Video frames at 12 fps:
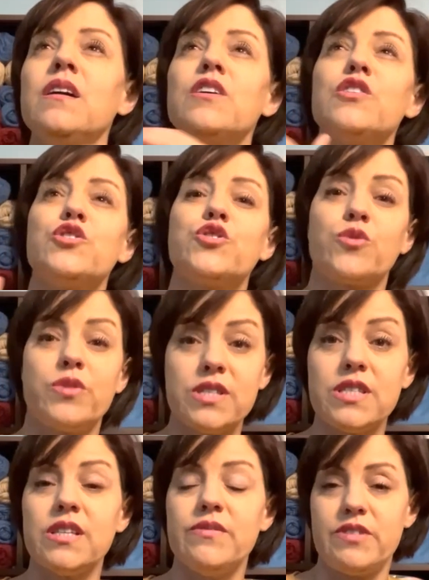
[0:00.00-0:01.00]
short
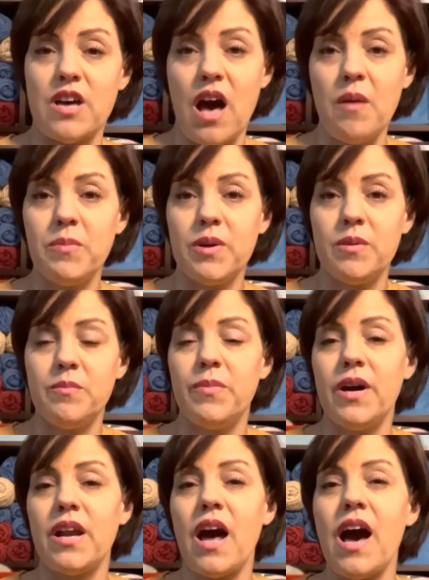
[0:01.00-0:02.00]
sleeve top.
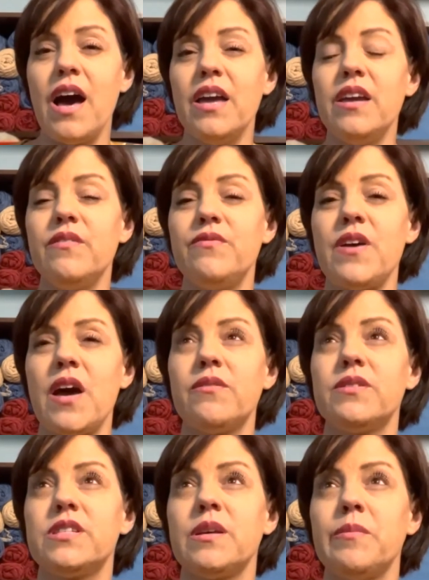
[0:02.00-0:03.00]
But I
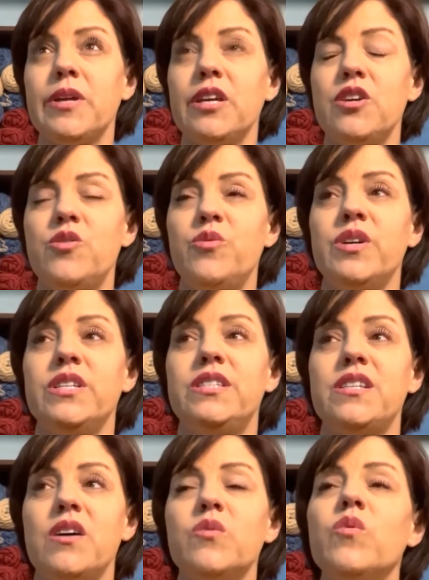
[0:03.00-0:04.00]
found somebody who had
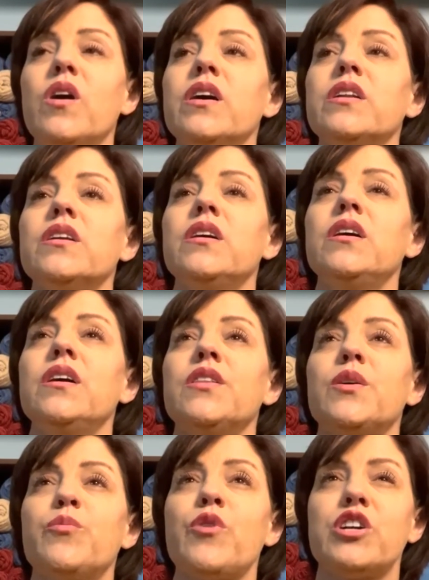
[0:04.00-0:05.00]
done one on
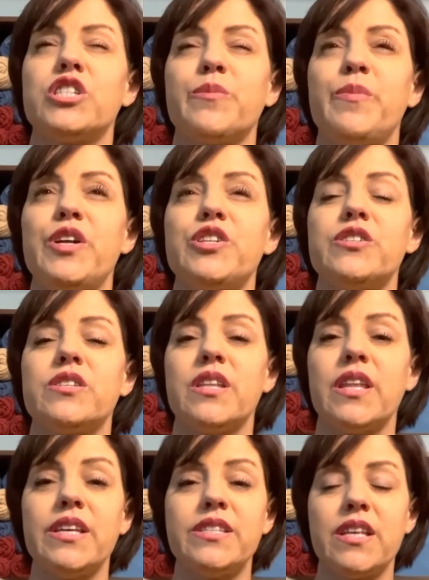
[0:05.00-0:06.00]
their project pages, and
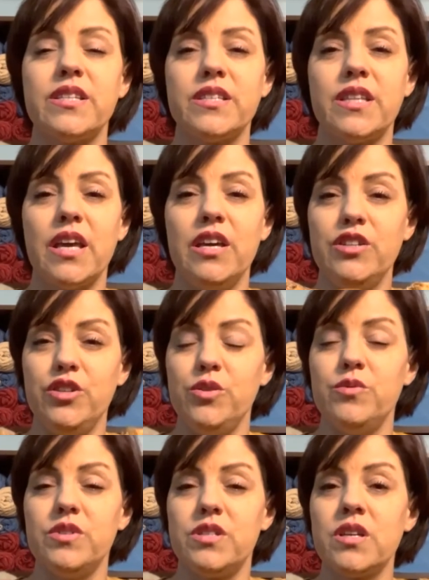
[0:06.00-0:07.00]
they said that they had
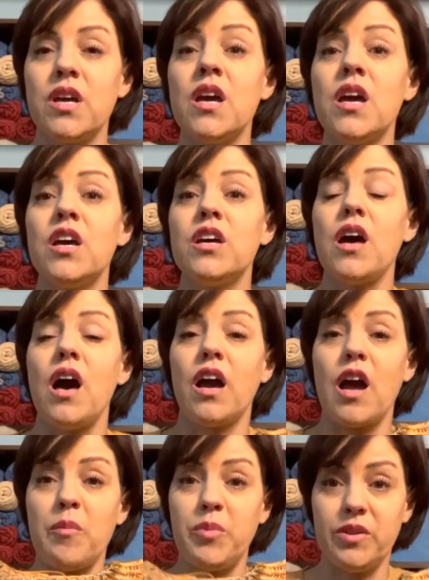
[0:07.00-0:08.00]
used a
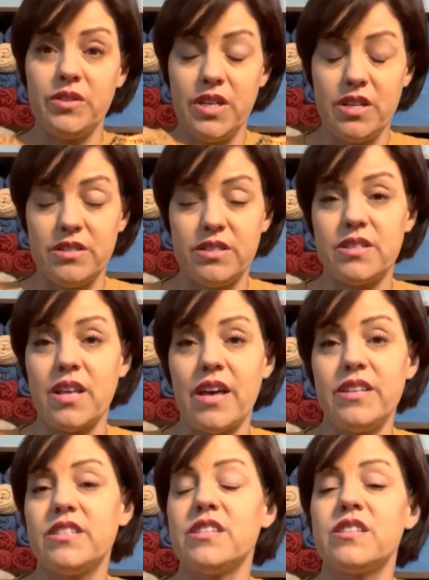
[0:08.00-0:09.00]
couple needle
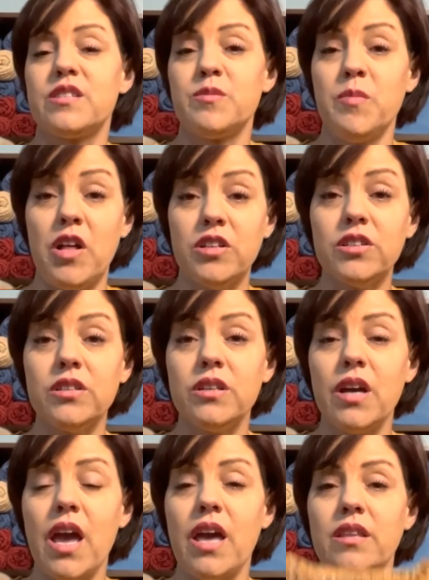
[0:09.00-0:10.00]
sizes smaller, and